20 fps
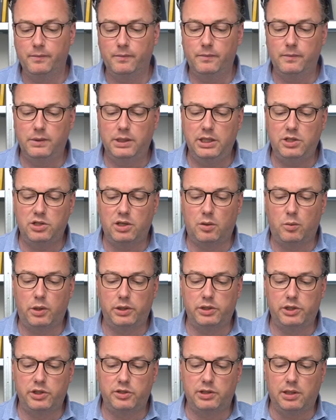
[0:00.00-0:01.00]
These are
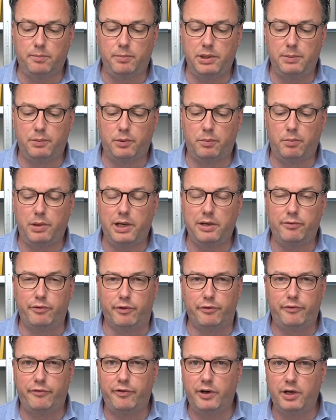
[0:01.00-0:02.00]
watches that people buy for
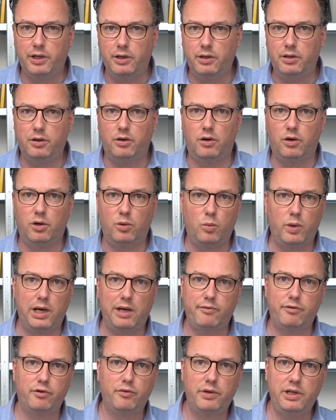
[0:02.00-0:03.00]
fun or
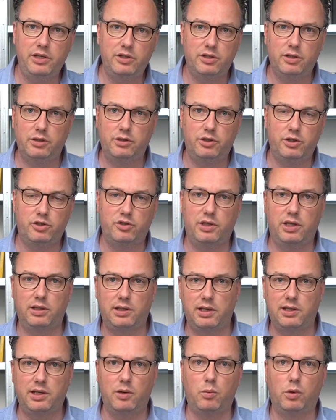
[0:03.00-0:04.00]
whatever reason, just that
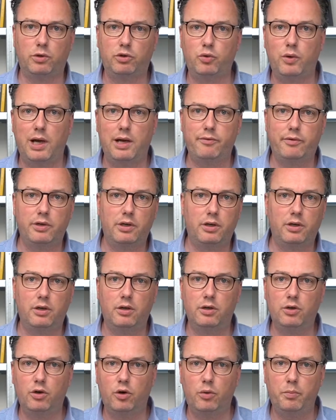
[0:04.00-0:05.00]
they want to have
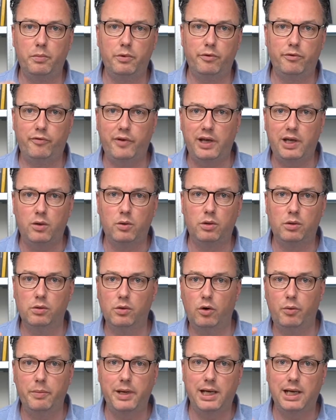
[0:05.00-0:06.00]
a fake
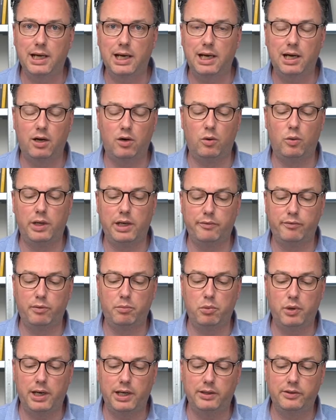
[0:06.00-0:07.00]
Omega or whatever
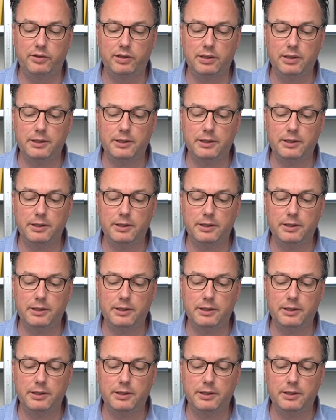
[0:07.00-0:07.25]
brand.